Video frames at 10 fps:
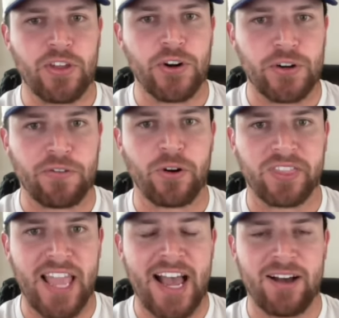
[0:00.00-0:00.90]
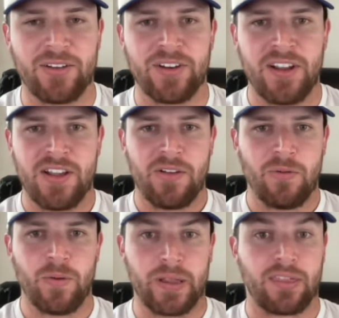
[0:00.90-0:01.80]
third or fourth down
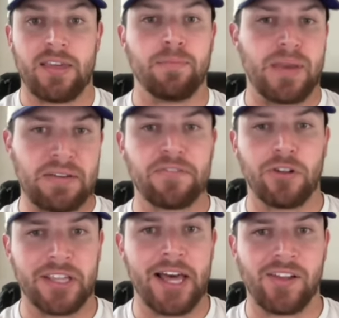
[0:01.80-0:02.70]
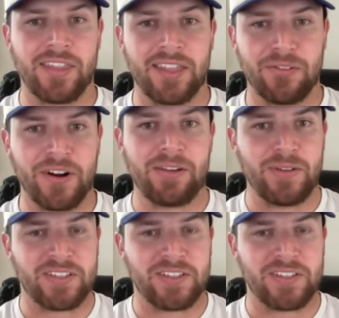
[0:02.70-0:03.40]
with him being fully healthy, right?